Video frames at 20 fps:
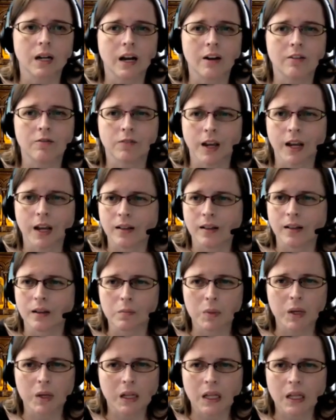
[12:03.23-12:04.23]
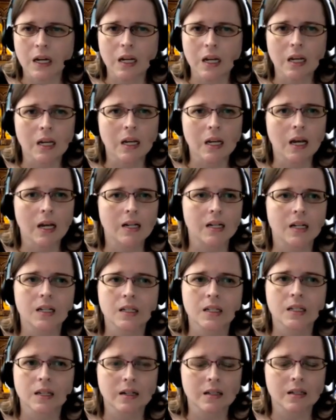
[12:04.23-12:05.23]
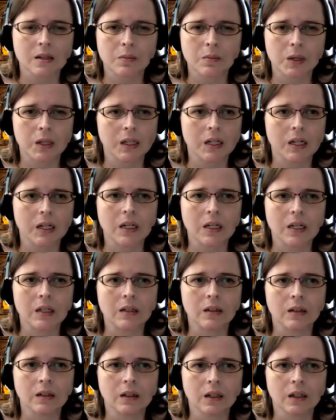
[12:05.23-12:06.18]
availability, and accessibility,